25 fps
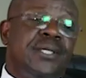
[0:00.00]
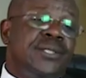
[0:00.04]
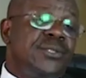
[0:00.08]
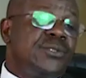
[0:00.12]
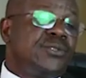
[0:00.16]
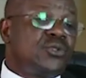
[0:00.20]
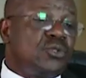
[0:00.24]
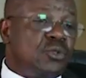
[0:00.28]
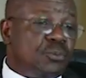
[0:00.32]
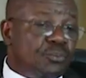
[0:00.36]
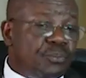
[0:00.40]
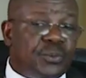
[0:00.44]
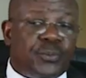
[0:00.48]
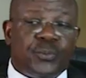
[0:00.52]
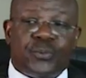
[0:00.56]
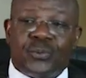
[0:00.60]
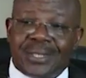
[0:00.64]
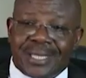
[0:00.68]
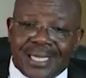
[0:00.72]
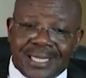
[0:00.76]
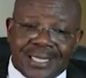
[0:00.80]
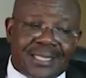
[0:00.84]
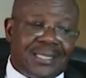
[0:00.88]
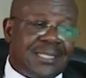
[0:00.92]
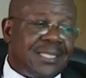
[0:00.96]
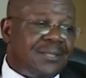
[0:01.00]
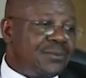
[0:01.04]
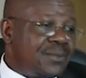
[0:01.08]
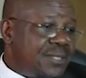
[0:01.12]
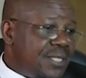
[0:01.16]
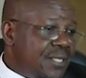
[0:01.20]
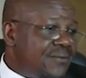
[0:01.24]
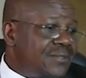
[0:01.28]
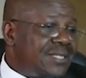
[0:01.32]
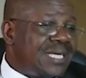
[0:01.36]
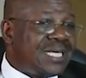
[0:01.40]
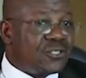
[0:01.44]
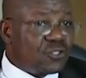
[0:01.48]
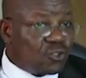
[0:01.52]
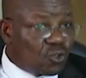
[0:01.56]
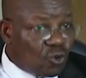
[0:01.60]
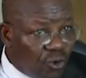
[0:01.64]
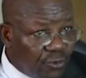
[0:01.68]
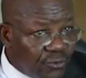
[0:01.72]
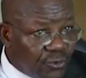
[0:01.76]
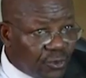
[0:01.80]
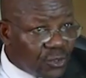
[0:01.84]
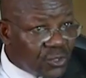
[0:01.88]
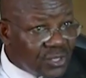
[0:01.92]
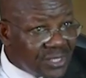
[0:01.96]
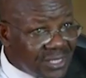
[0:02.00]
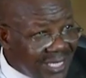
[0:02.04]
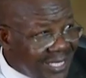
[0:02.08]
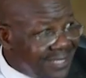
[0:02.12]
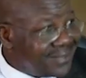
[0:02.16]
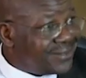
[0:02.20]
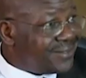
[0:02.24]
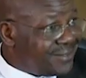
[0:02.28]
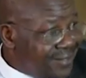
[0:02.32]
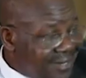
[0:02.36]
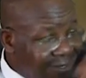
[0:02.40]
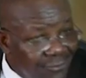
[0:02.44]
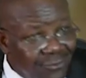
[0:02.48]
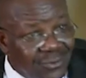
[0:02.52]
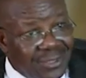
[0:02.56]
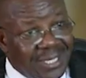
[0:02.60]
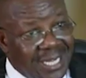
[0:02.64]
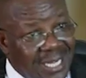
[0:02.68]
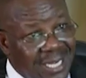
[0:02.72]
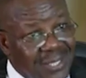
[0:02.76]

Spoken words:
some people gather themselves as governors and travel